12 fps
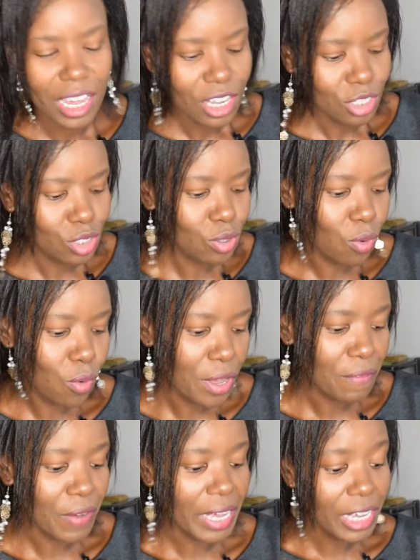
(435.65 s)
So
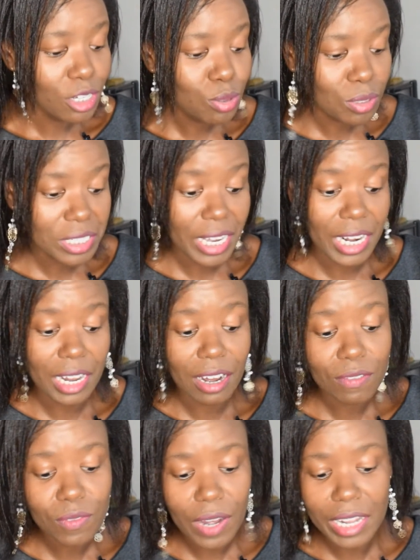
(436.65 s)
if I eat what I love,
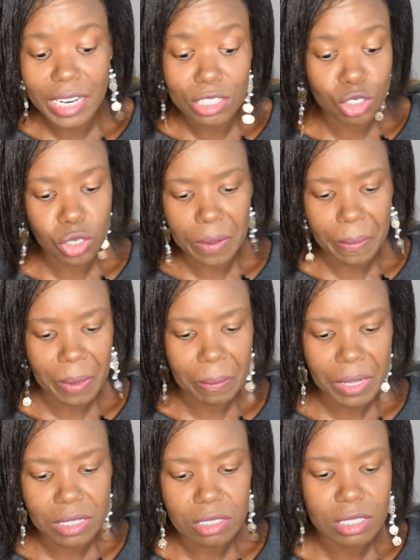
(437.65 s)
I'll enjoy my
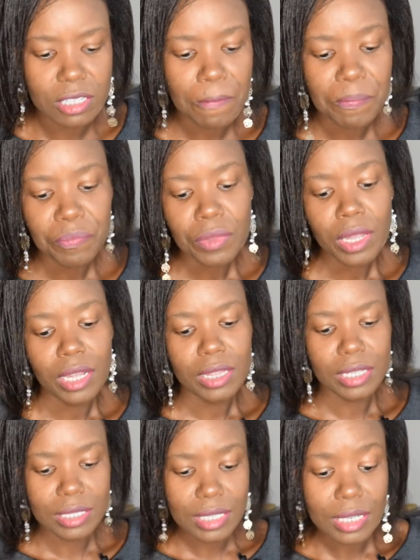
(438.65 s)
meals. The
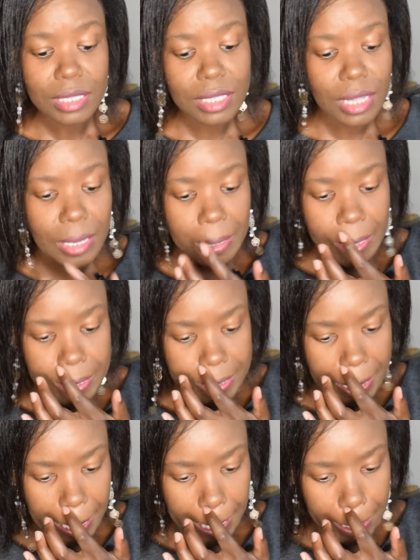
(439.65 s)
sixth thing that I
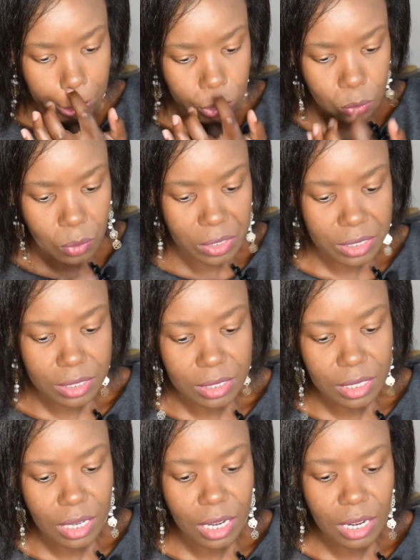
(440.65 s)
learned was
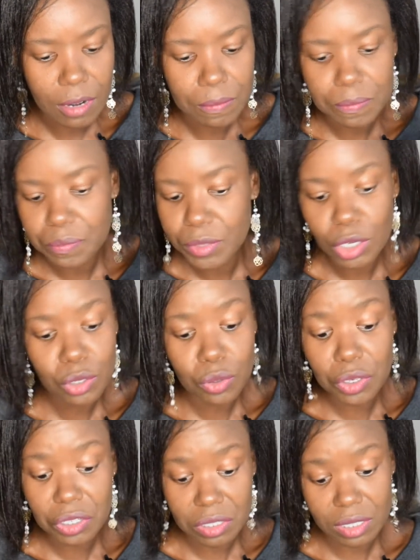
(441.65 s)
know
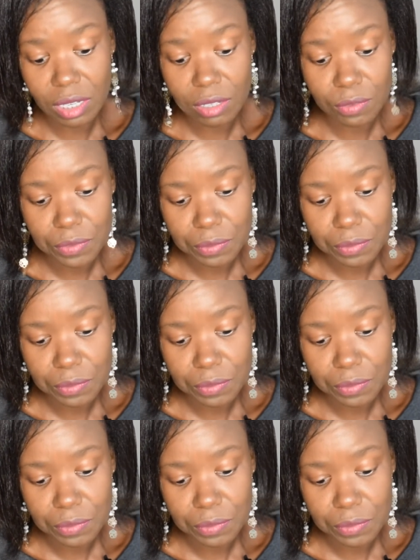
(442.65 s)
yourself.